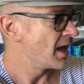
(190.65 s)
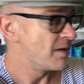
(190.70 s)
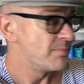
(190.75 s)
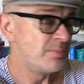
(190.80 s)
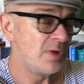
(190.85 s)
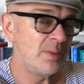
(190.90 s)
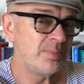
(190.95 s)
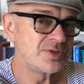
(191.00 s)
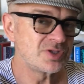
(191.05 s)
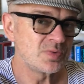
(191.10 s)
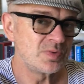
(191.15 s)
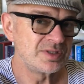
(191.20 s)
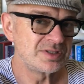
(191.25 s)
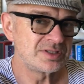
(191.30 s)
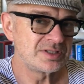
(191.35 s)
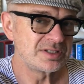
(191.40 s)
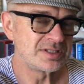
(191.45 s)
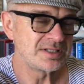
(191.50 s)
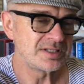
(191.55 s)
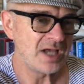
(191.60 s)
Melbourne's
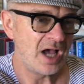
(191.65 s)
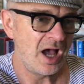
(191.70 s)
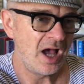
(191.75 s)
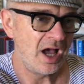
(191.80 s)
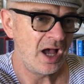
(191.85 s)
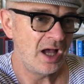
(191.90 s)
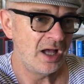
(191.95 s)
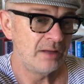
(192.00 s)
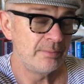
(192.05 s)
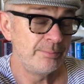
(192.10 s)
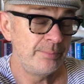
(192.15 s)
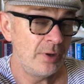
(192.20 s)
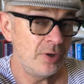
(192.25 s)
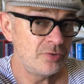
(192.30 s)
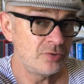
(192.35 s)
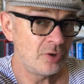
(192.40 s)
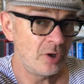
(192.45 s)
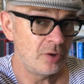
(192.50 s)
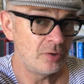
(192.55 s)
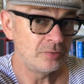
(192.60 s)
winters are
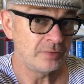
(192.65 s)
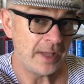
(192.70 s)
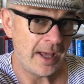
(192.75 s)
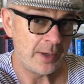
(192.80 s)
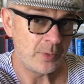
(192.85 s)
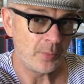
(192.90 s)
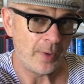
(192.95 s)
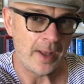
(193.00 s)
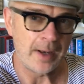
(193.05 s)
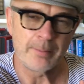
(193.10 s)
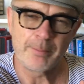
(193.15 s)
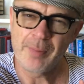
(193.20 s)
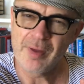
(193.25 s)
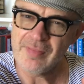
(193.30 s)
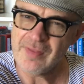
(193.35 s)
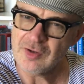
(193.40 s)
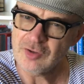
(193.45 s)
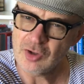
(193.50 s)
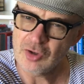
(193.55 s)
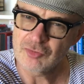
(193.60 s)
both cold and wet, but
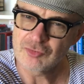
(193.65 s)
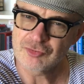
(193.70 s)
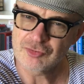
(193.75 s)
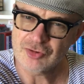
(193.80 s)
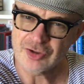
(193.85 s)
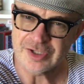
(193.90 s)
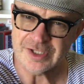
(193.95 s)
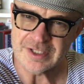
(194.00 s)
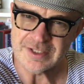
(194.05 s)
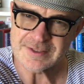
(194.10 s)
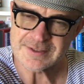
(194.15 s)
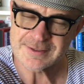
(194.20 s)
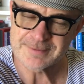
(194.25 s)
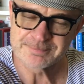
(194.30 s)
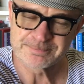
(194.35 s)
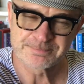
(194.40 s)
they don't freeze.